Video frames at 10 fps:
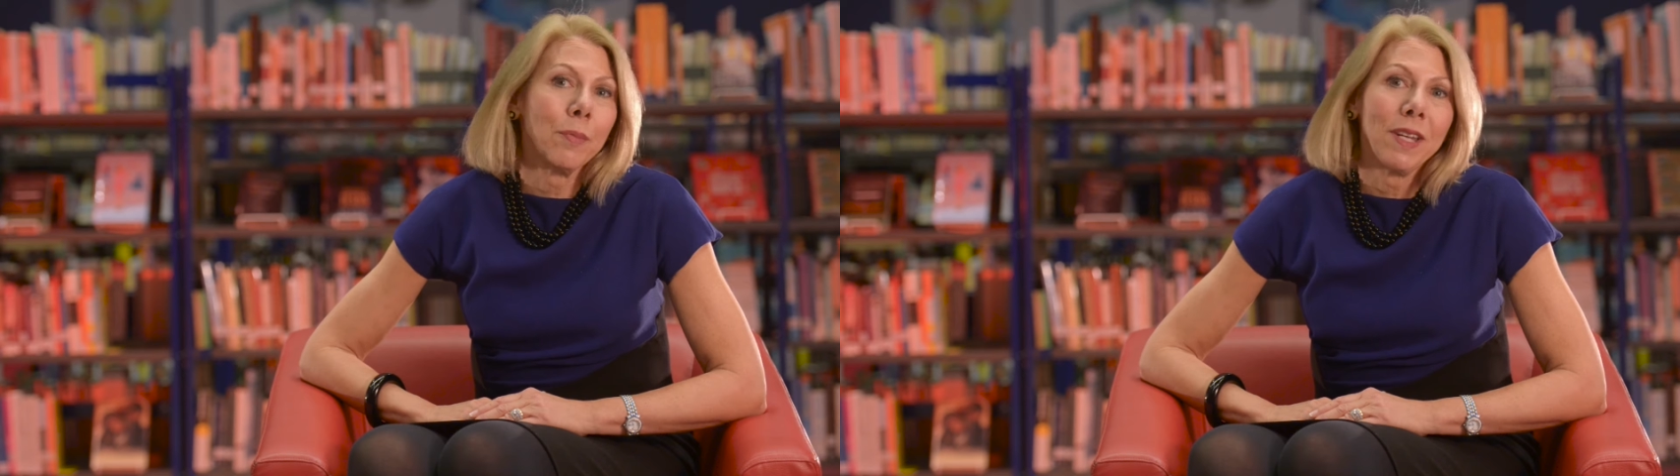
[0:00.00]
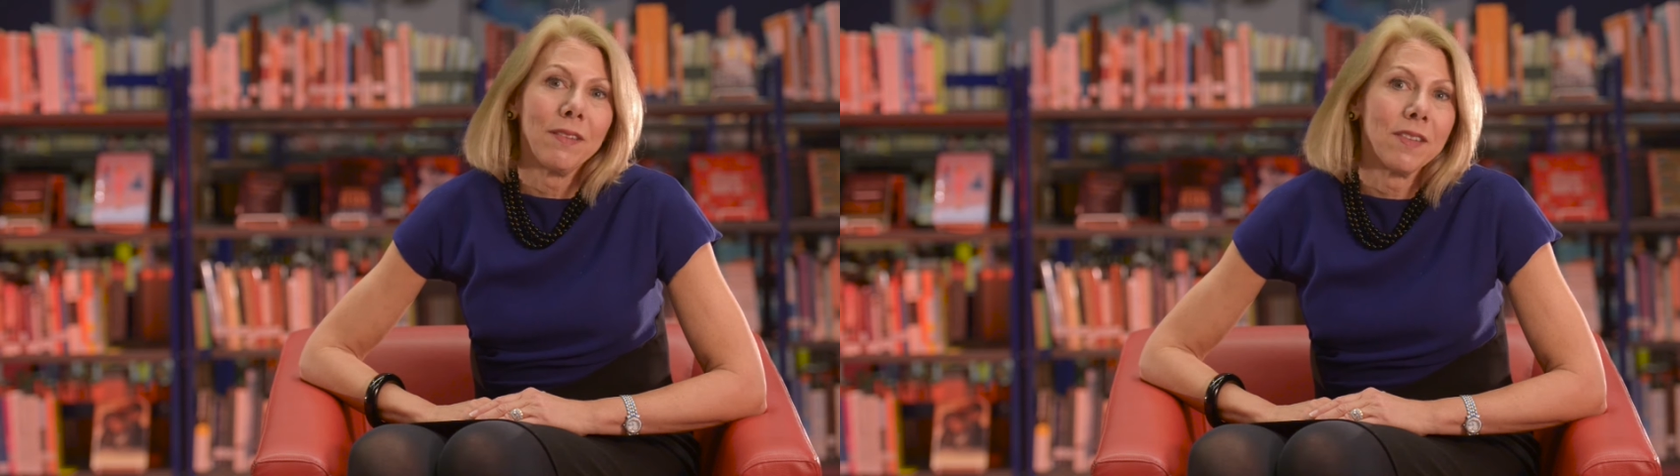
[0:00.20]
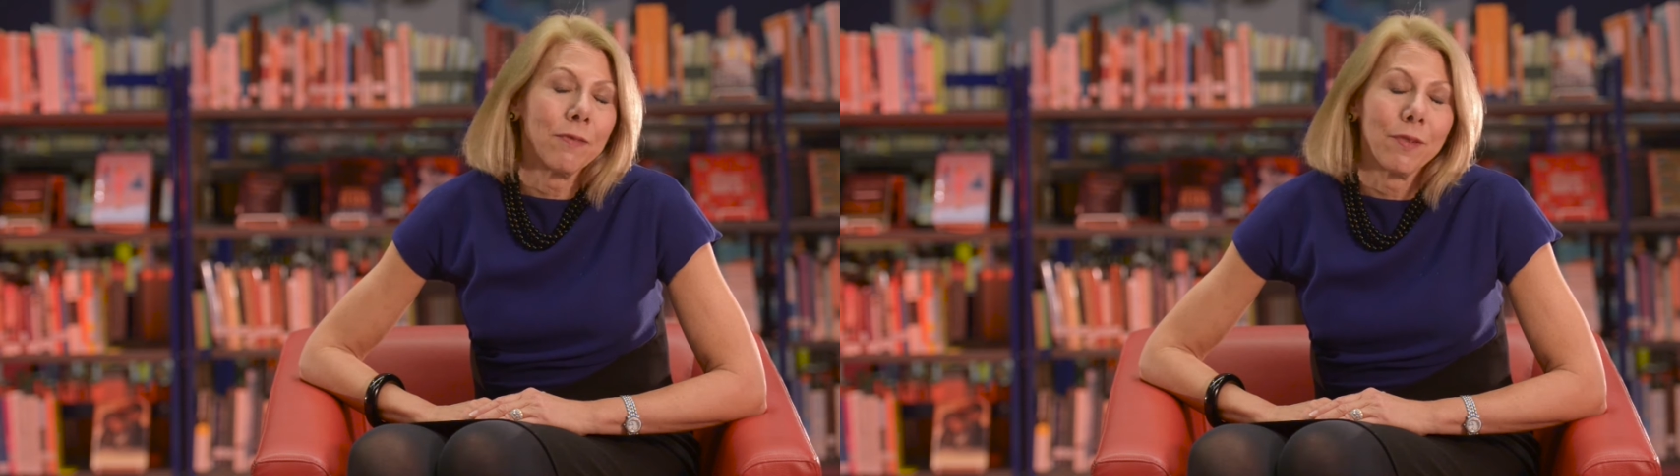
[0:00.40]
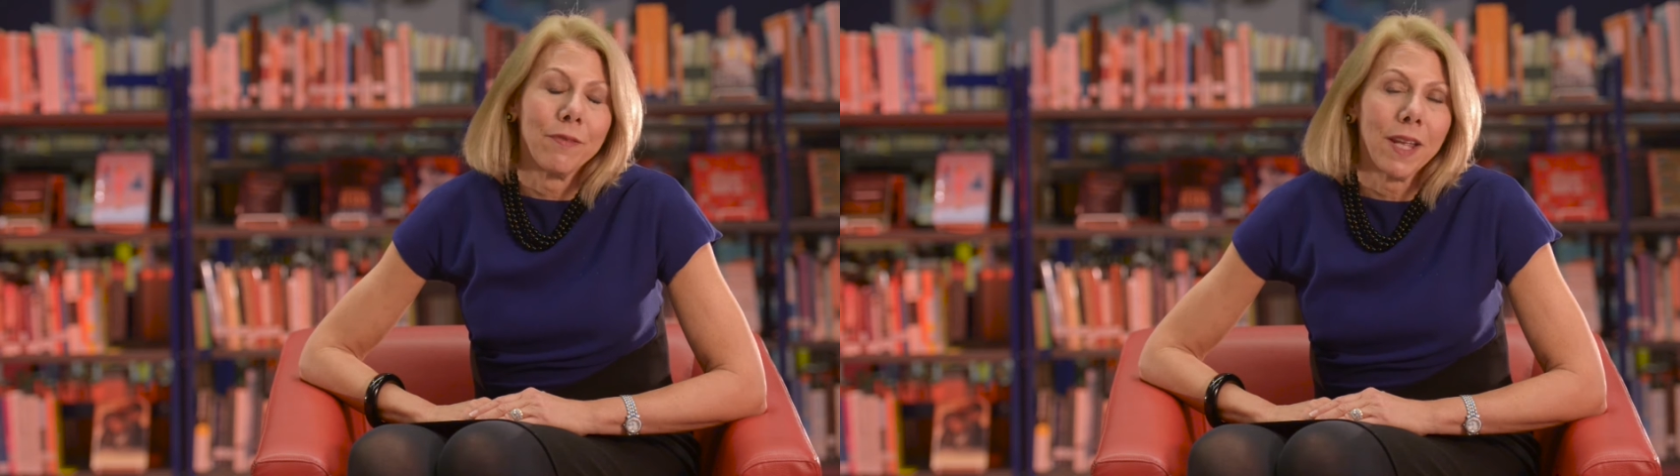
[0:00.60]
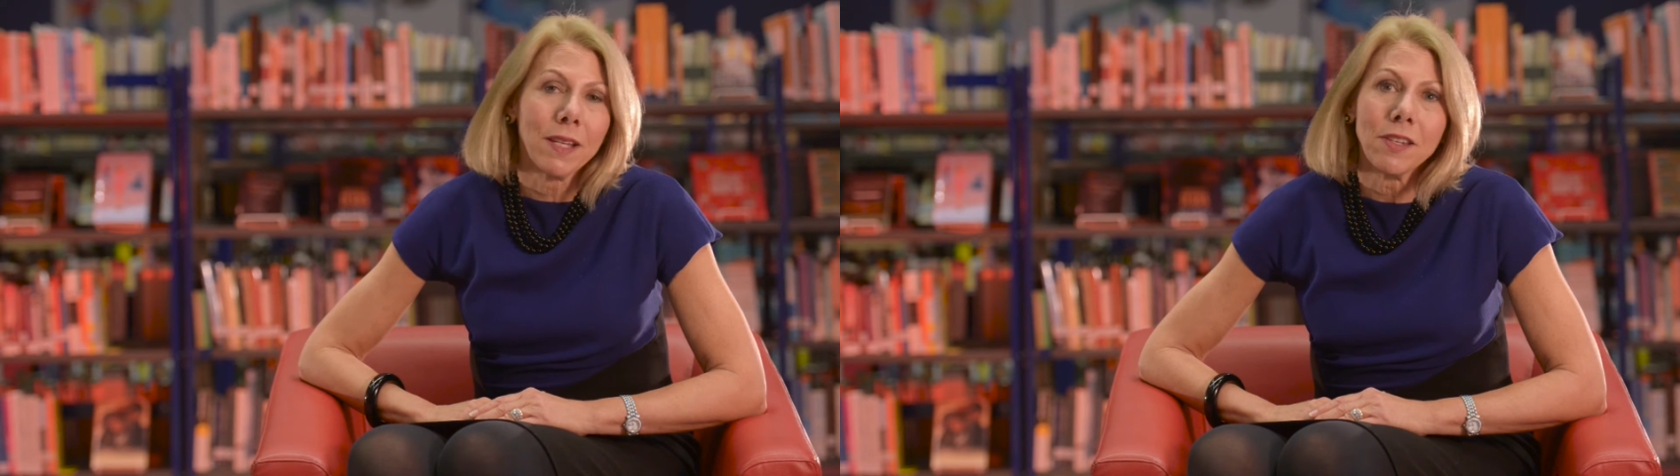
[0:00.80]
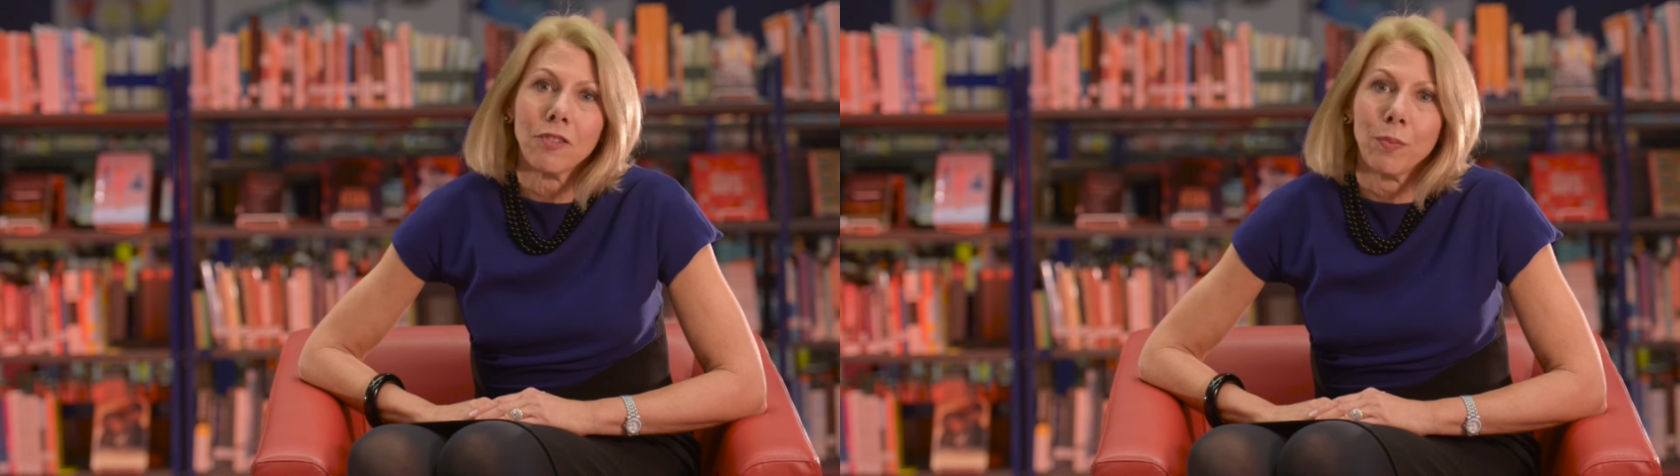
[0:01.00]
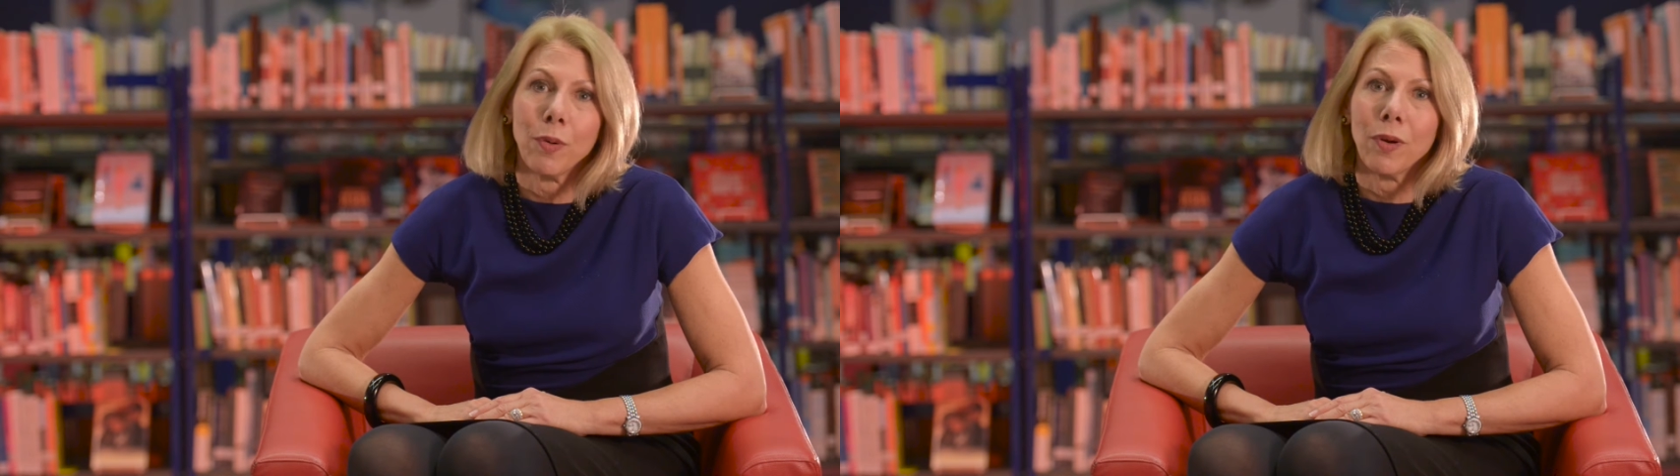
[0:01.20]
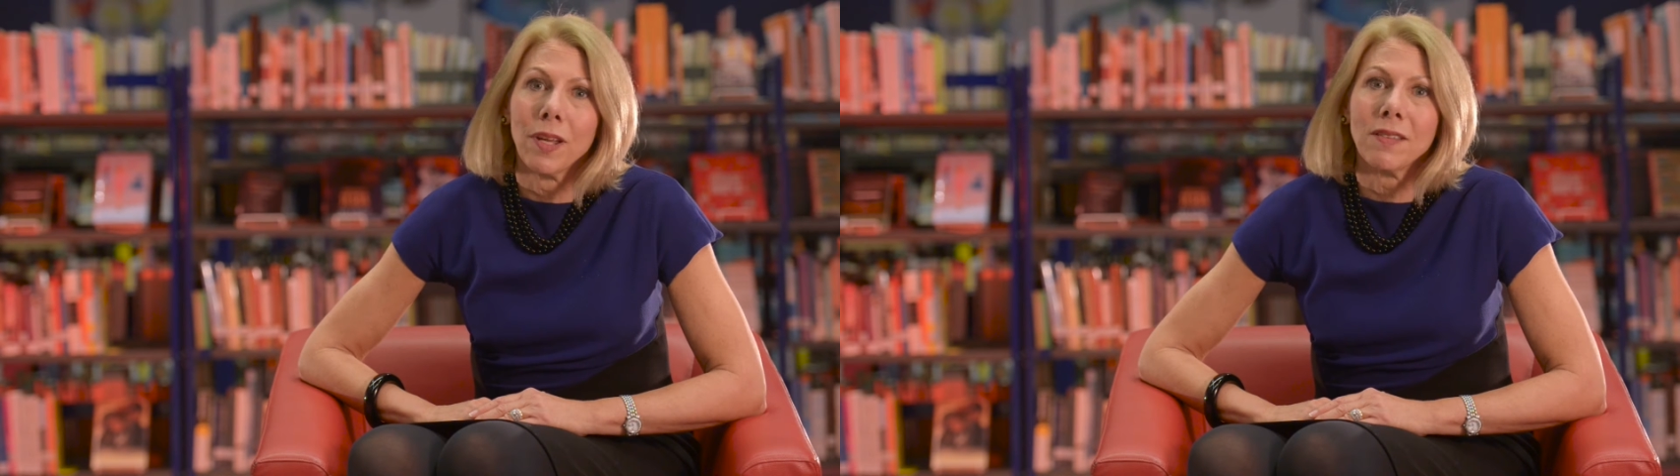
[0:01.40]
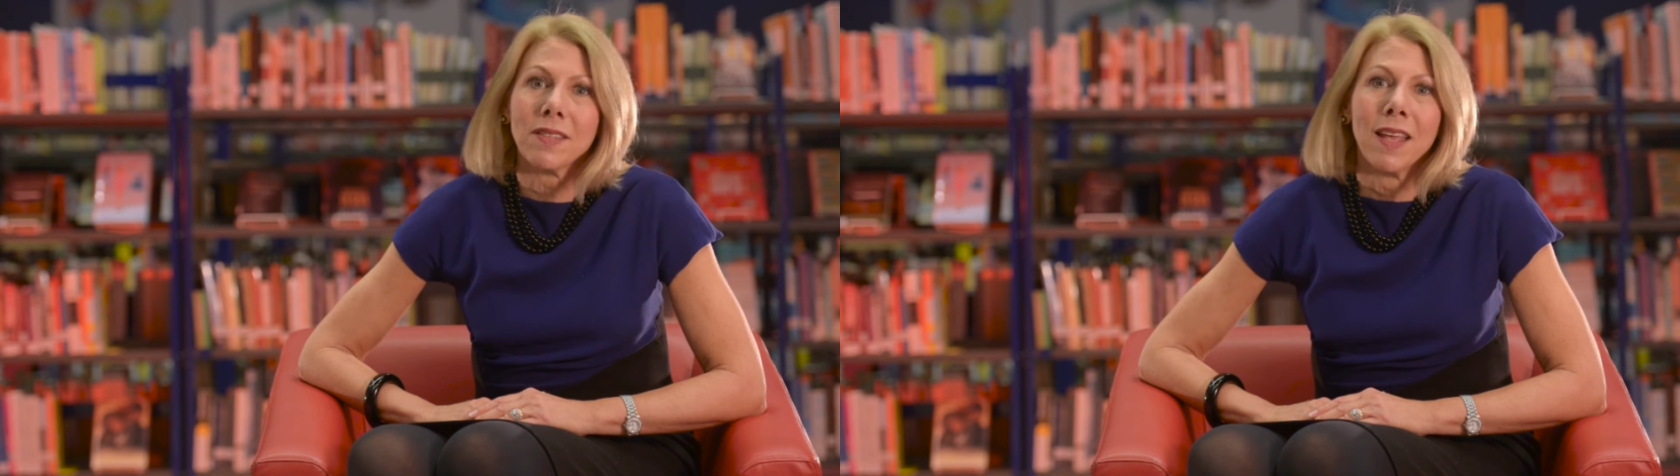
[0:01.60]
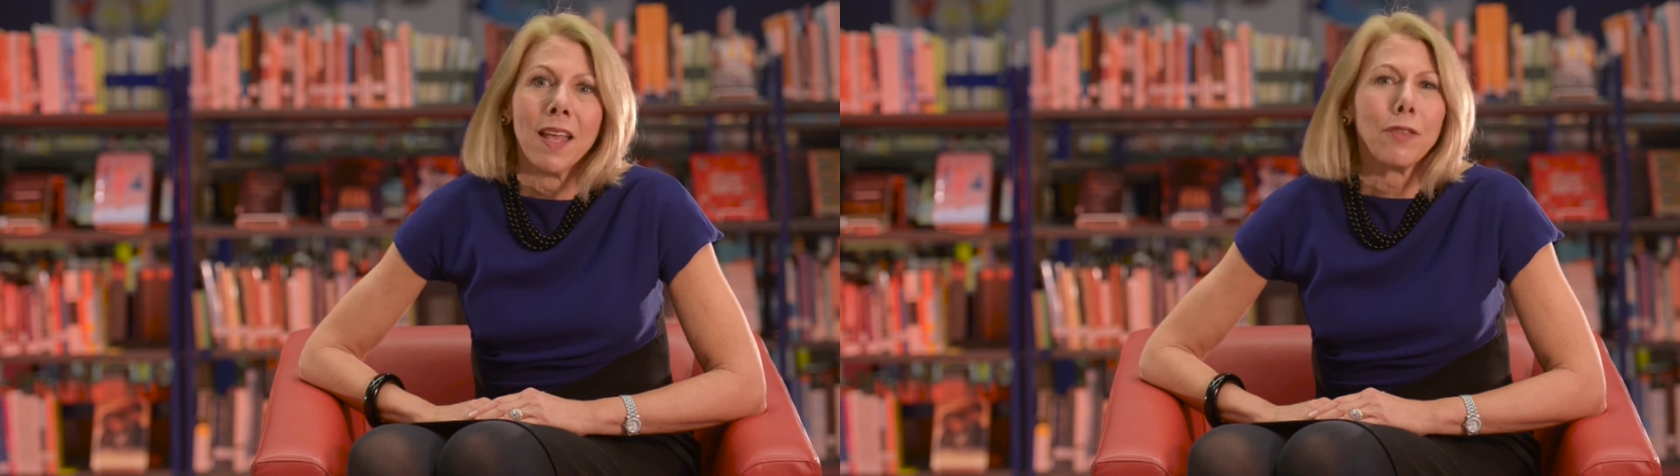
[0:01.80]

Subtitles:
many different vantage points,